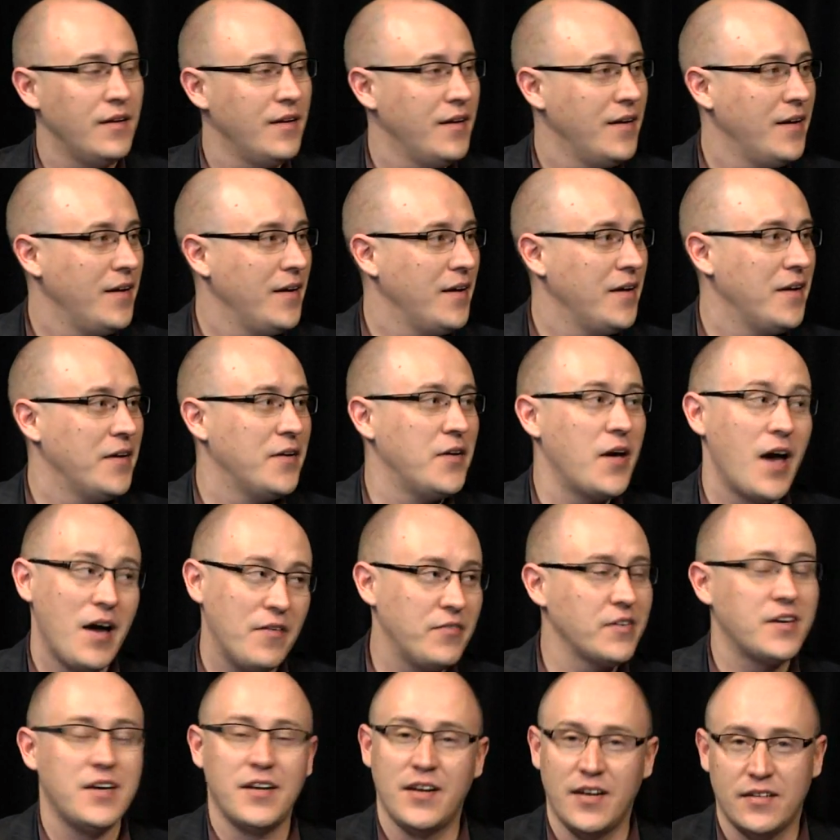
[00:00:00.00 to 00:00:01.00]
Ah. You
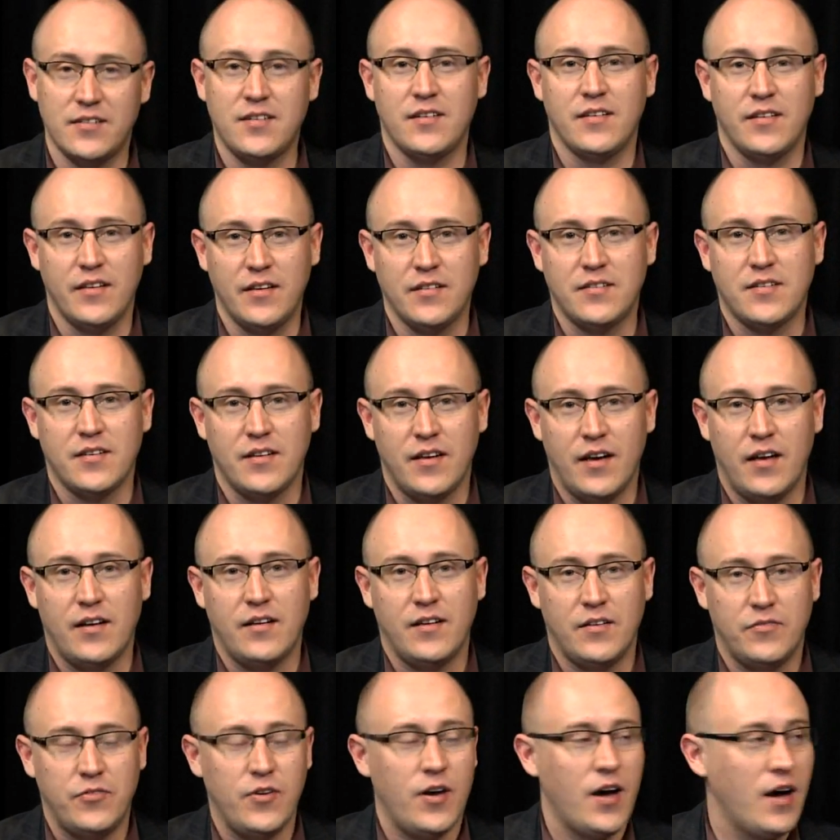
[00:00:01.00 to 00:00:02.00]
haven't connected to the internet
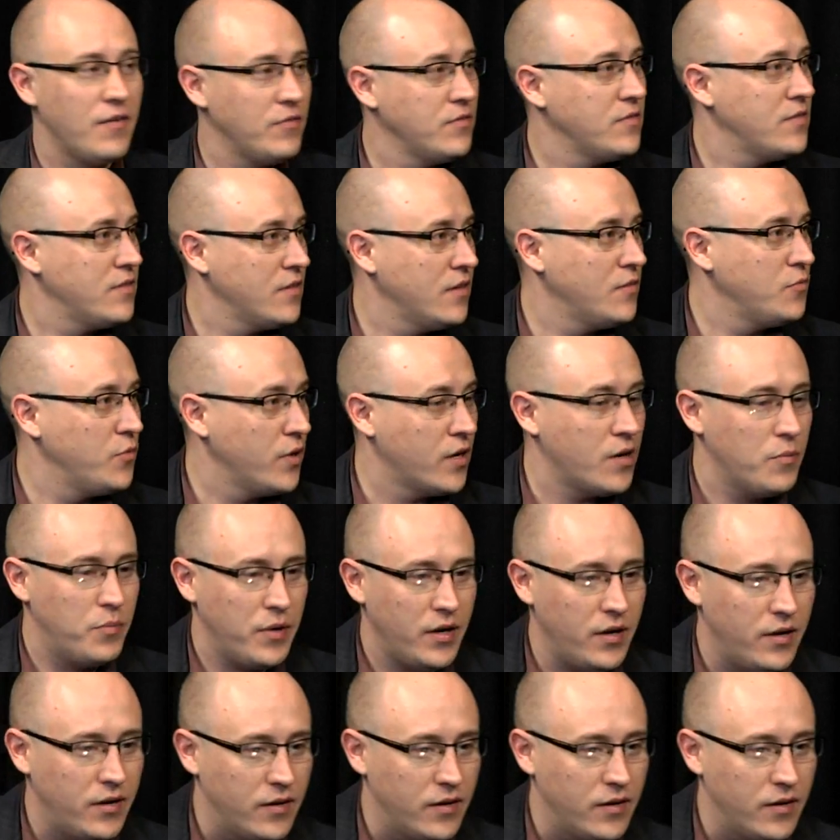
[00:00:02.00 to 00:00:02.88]
if you haven't seen Wikipedia.